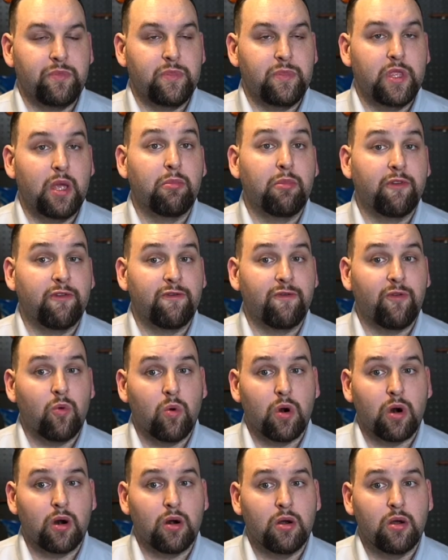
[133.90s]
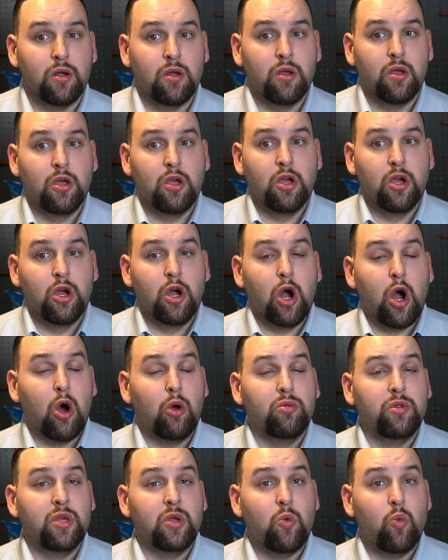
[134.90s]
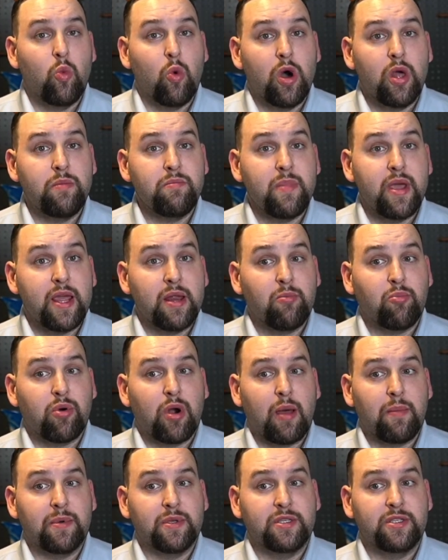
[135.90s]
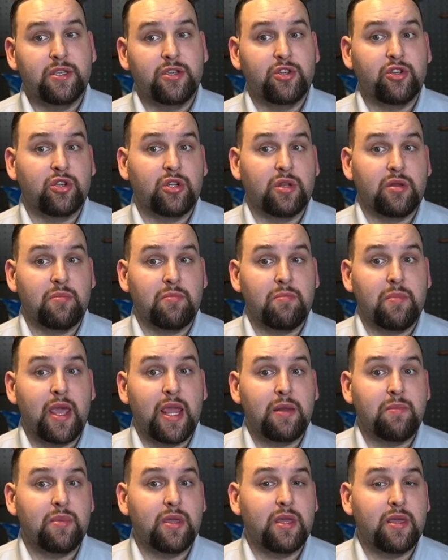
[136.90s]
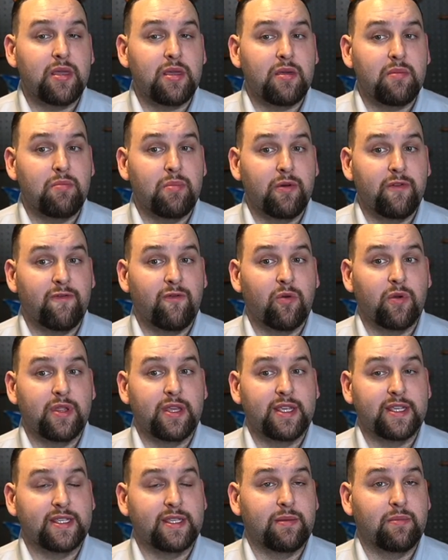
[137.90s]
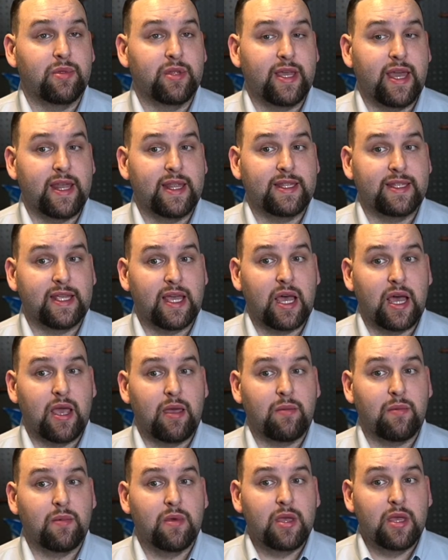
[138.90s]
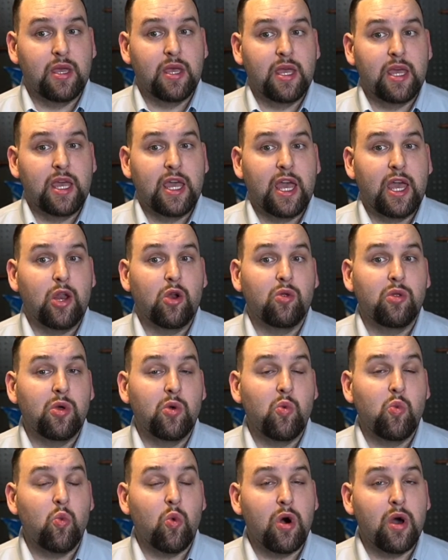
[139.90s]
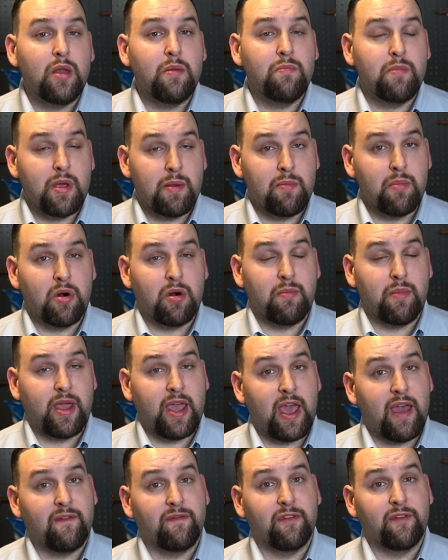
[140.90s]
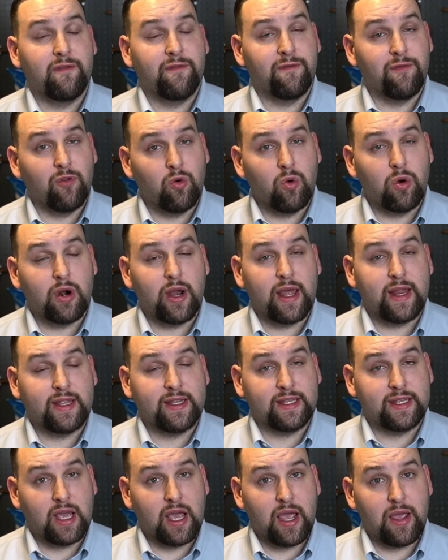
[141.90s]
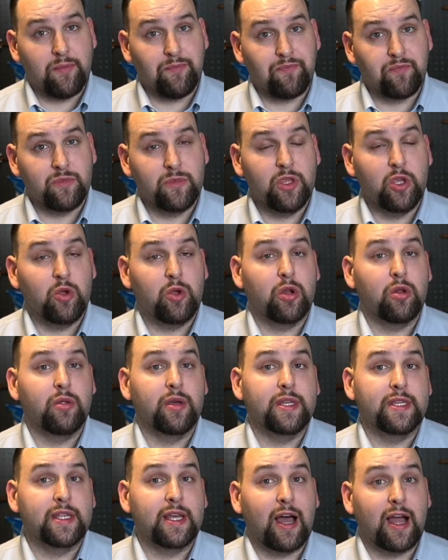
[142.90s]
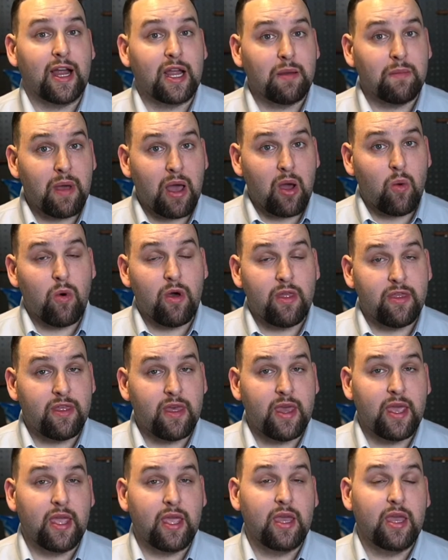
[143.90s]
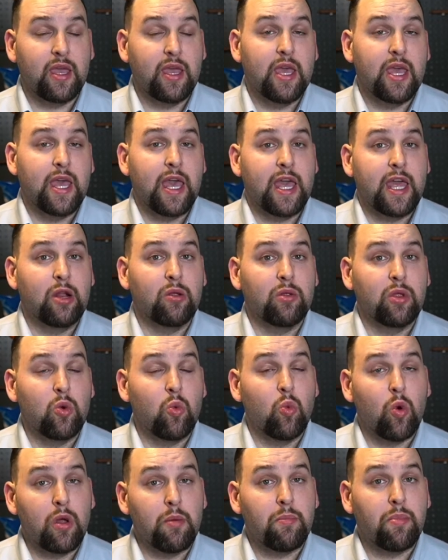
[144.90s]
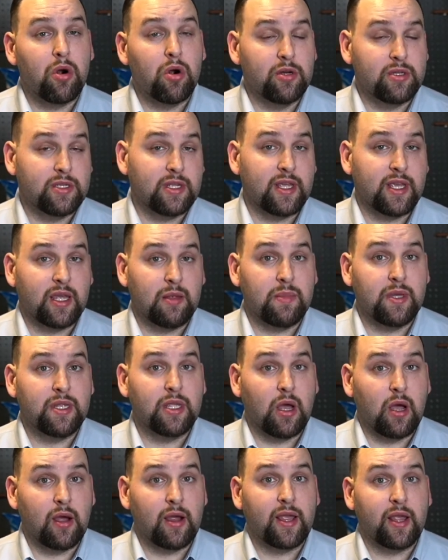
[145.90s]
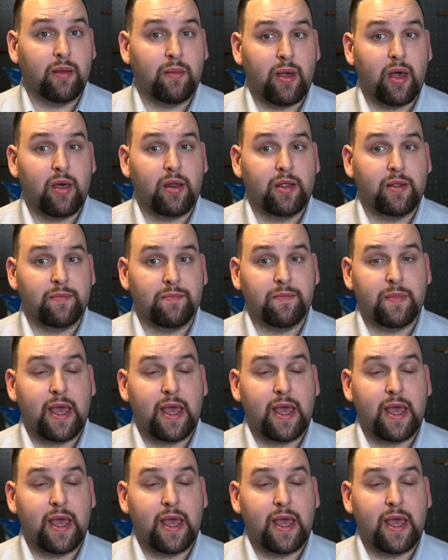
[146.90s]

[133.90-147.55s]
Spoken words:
Number 4, only one main proposition may be before the assembly at a time, and only one member may have the floor at a time. You can only talk about one thing, and only one person can be talking about it.